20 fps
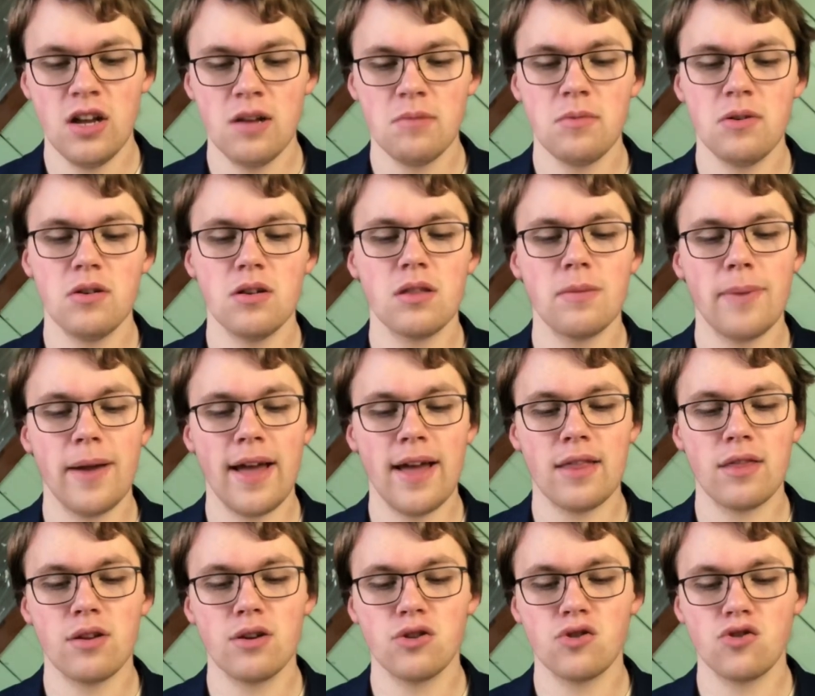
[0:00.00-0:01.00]
Meanwhile, the
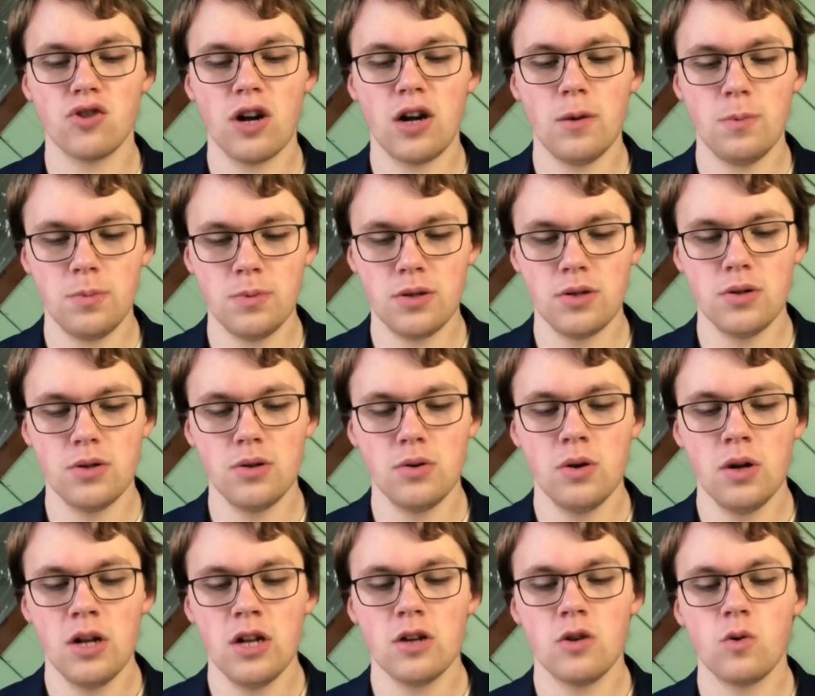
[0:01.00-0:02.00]
Panthers dropped to
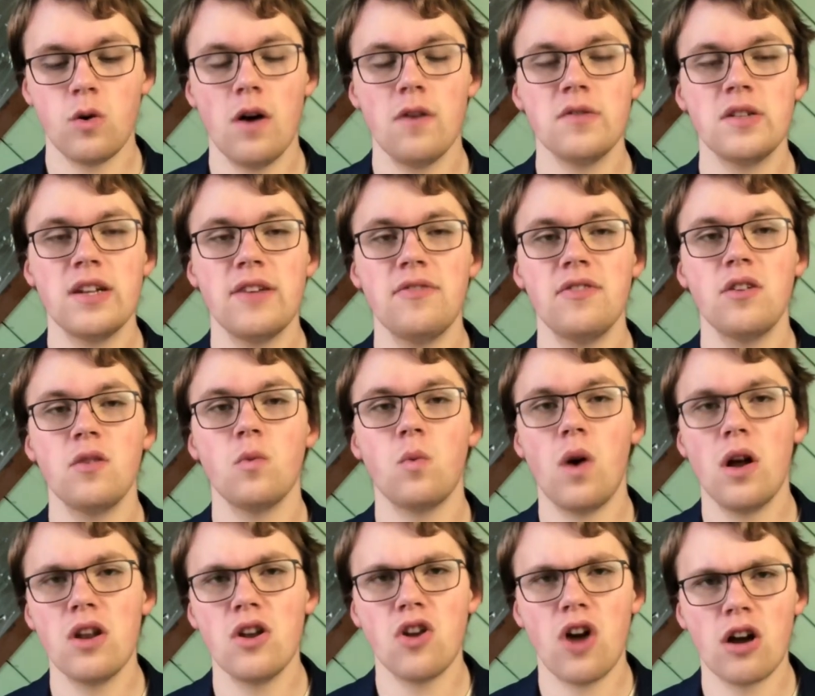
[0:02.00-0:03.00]

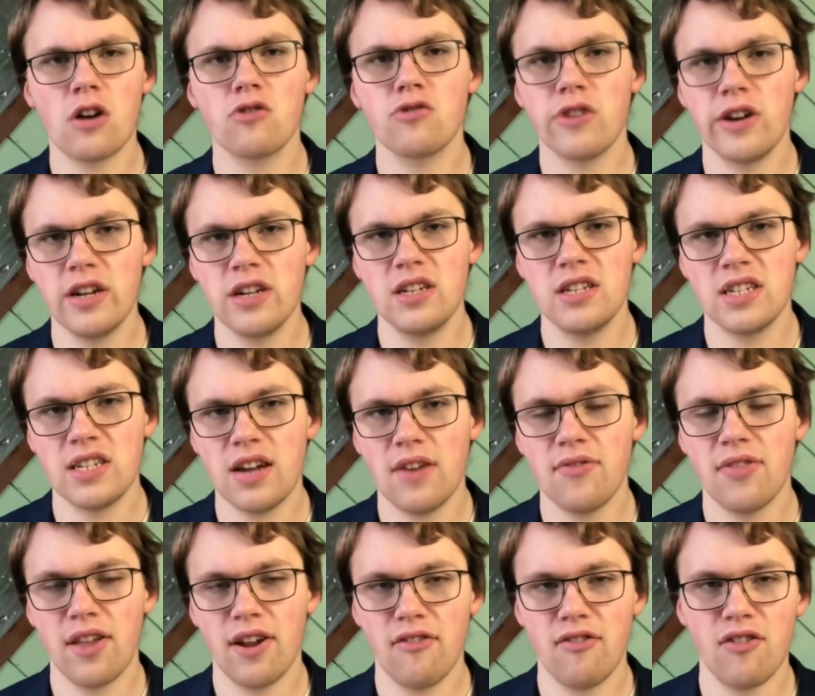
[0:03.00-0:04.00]
12-7-1, and not great stuff
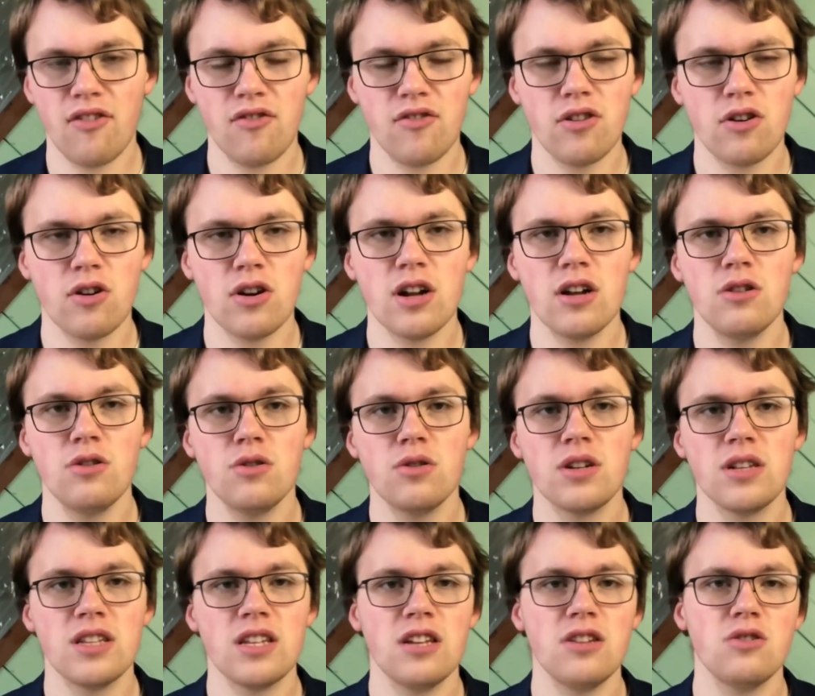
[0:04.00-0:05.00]
there for Florida, who
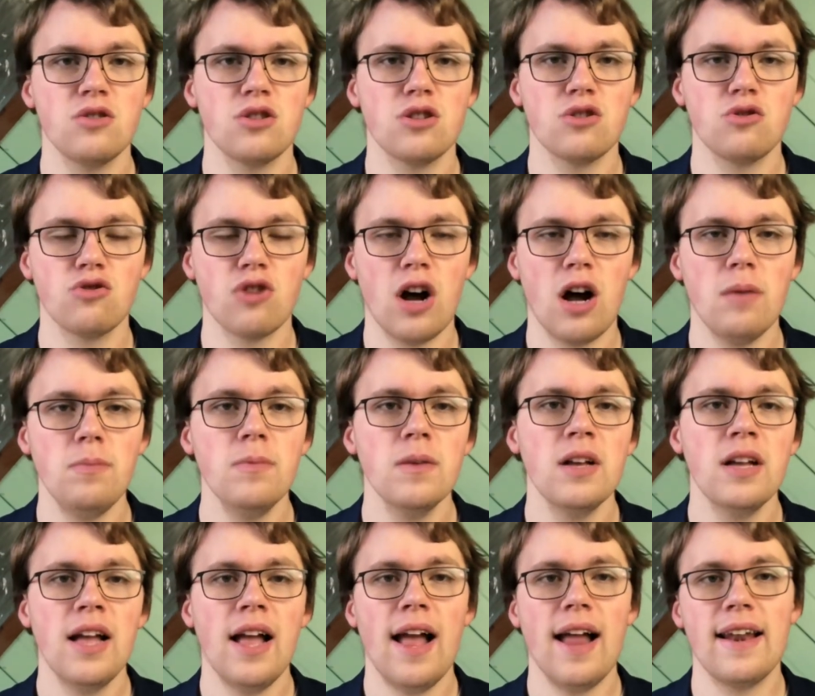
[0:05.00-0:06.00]
continues to drop
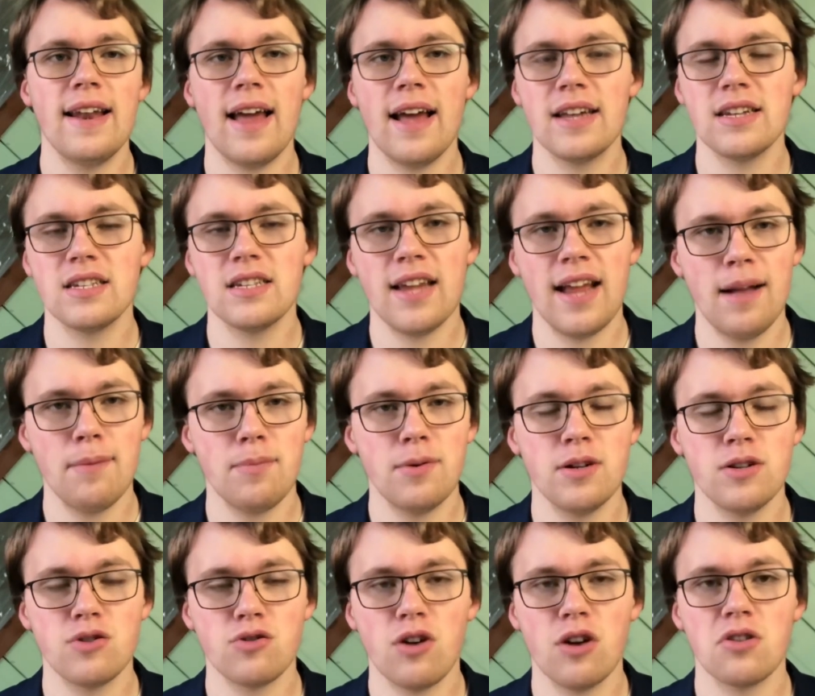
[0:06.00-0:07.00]
and has Tampa
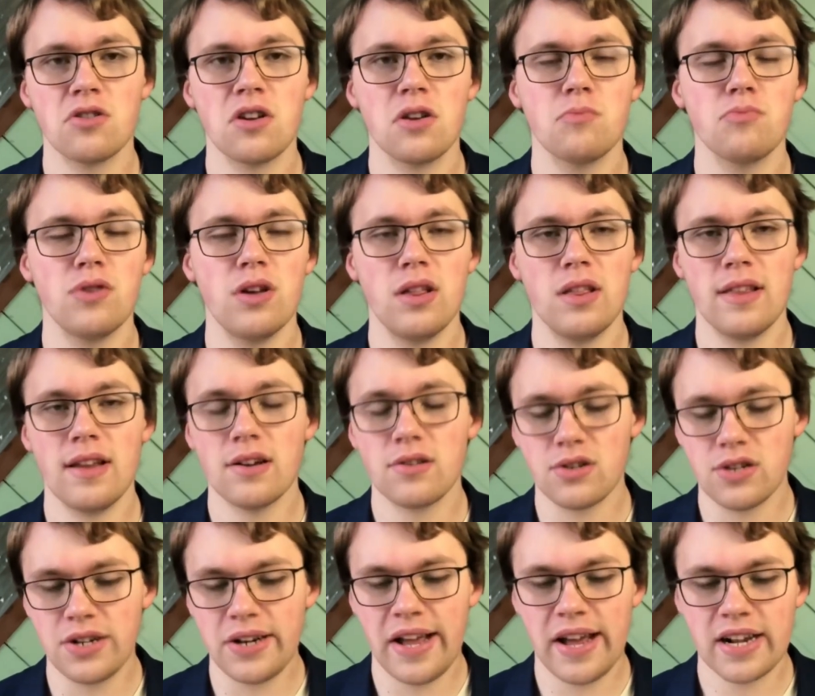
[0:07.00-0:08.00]
and Toronto now breathing down
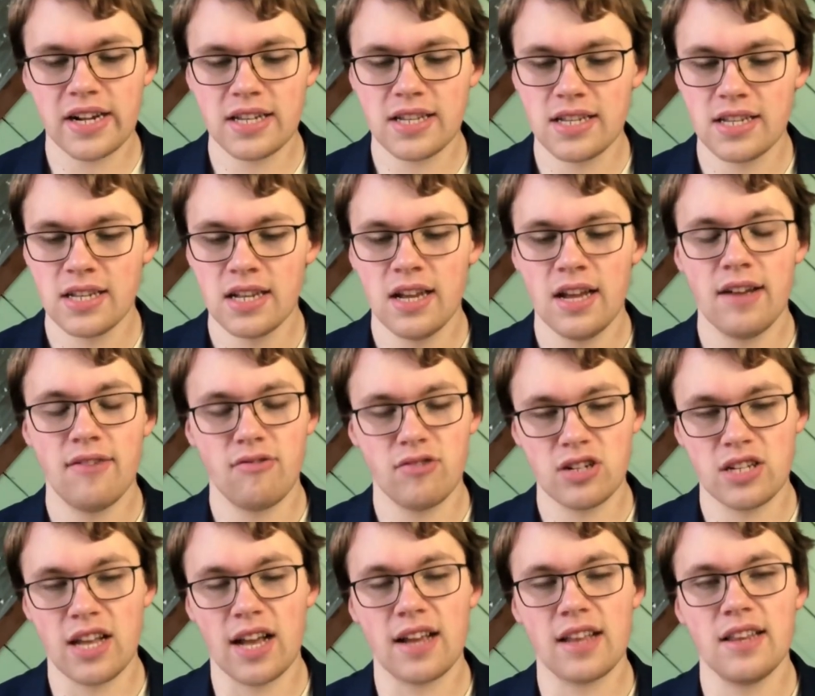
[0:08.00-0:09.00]
their necks for
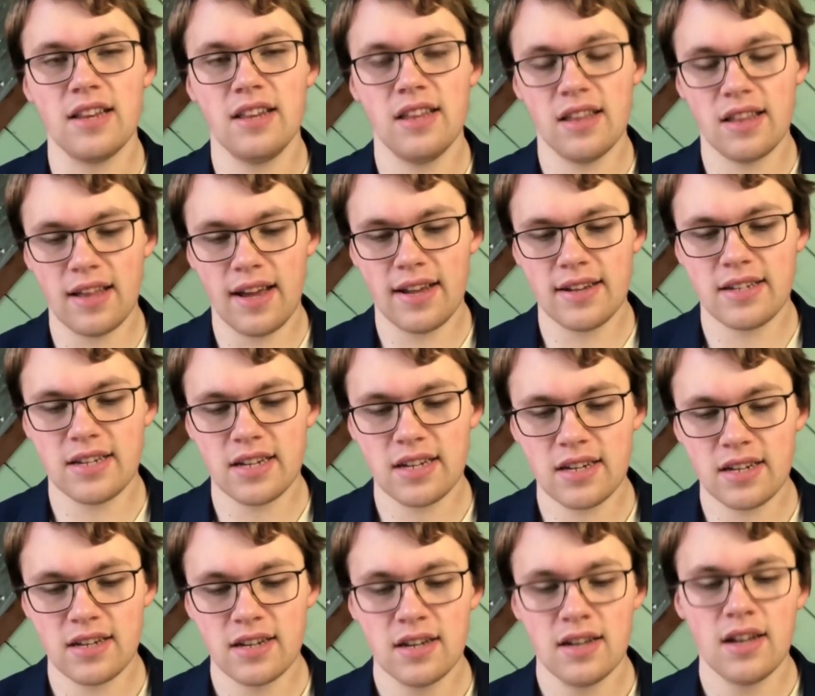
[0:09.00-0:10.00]
second in the Atlantic.